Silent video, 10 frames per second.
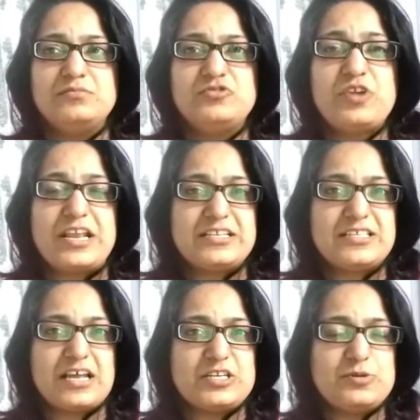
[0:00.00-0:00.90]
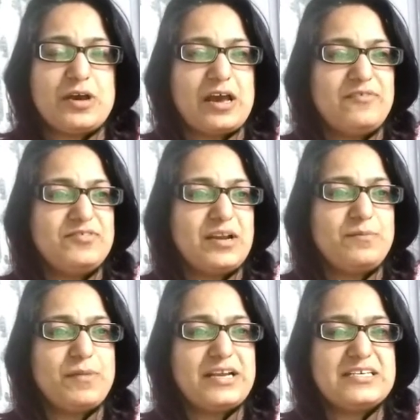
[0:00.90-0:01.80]
traits that you have that
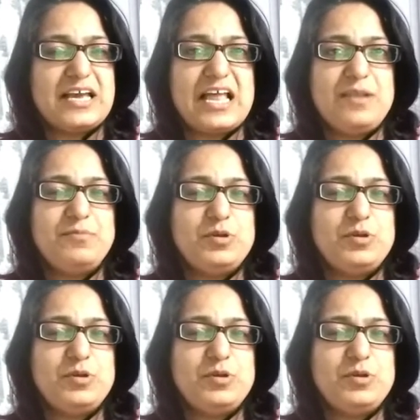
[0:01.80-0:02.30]
might help